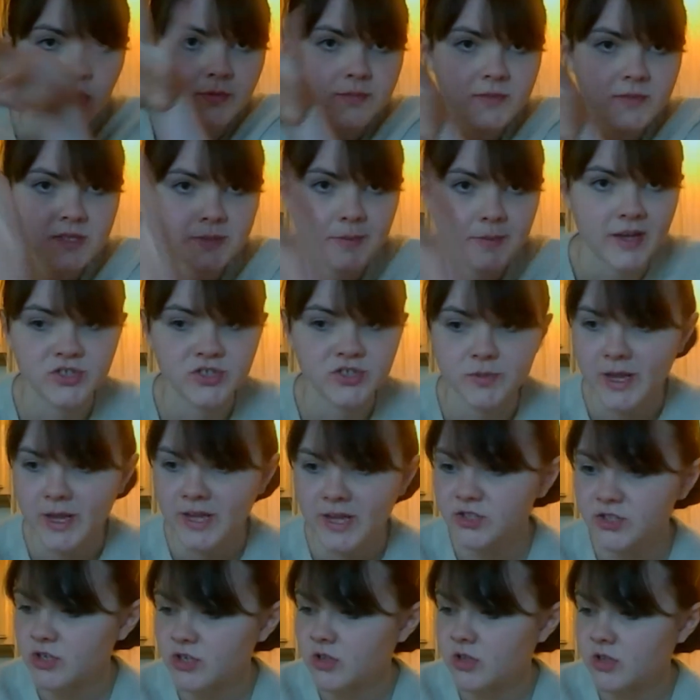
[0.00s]
Smash,
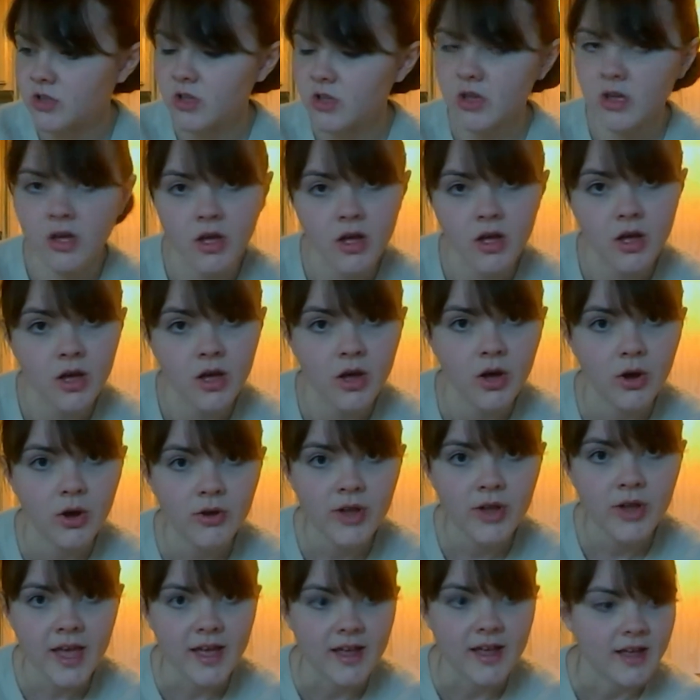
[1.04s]
smash.
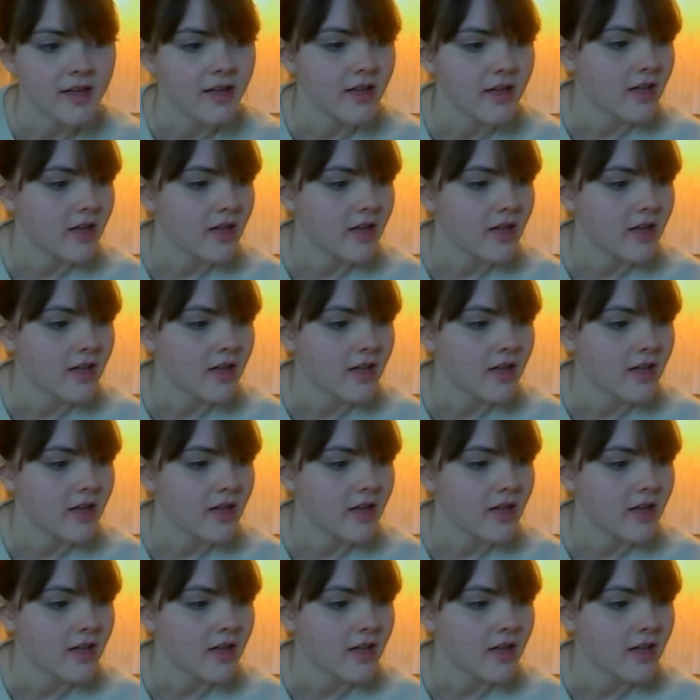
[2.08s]
Okay,